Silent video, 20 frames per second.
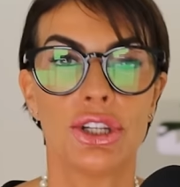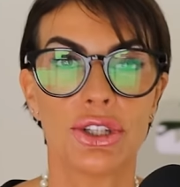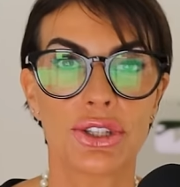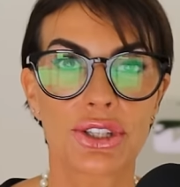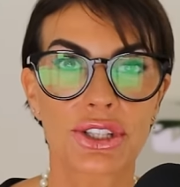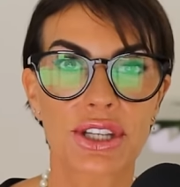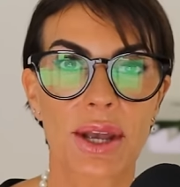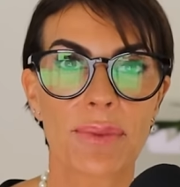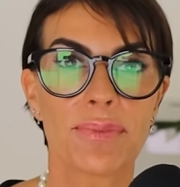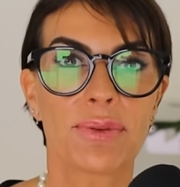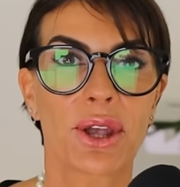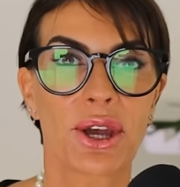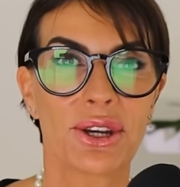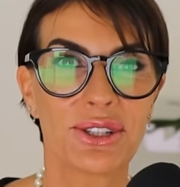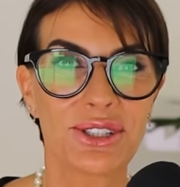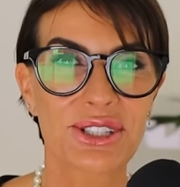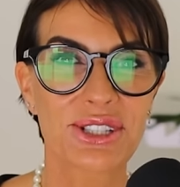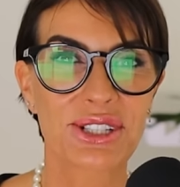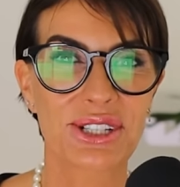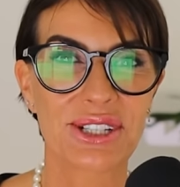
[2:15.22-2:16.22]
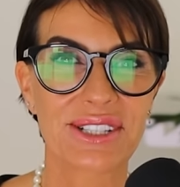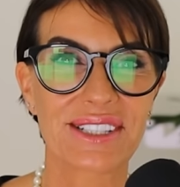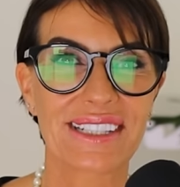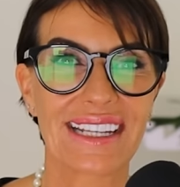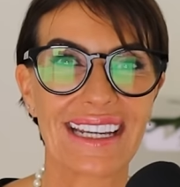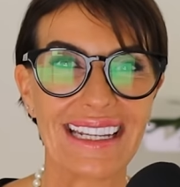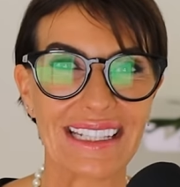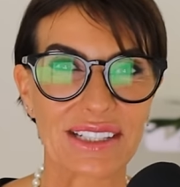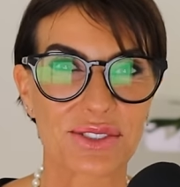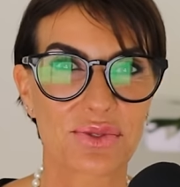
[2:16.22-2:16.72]
Your subconscious
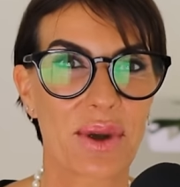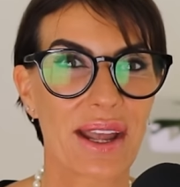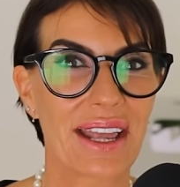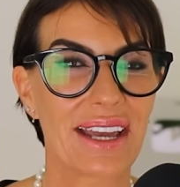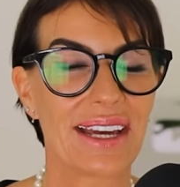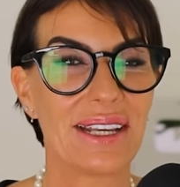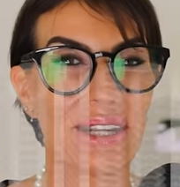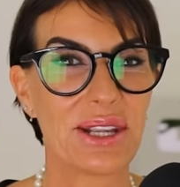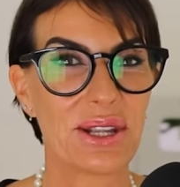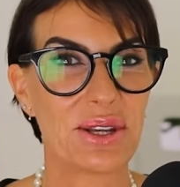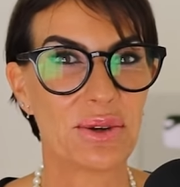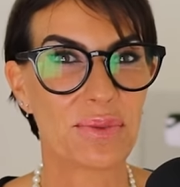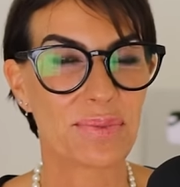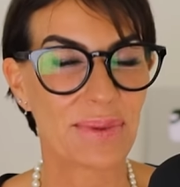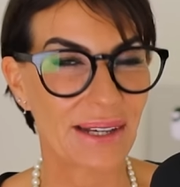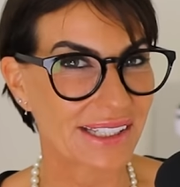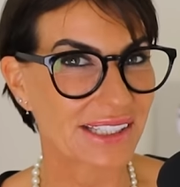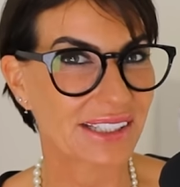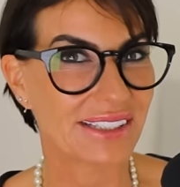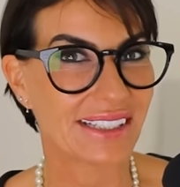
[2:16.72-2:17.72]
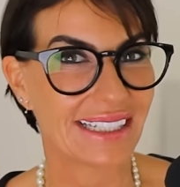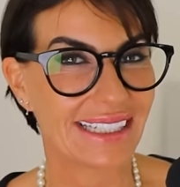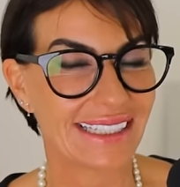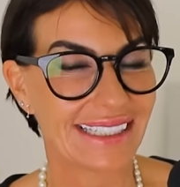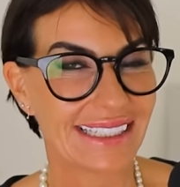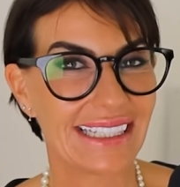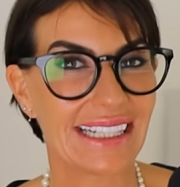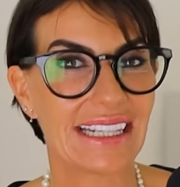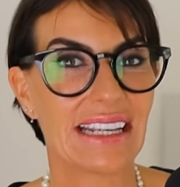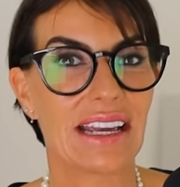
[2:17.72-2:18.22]
is where your
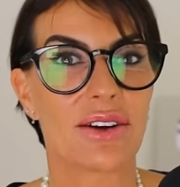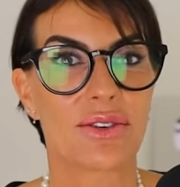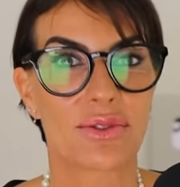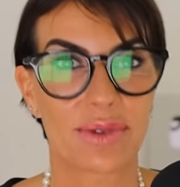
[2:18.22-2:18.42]
personality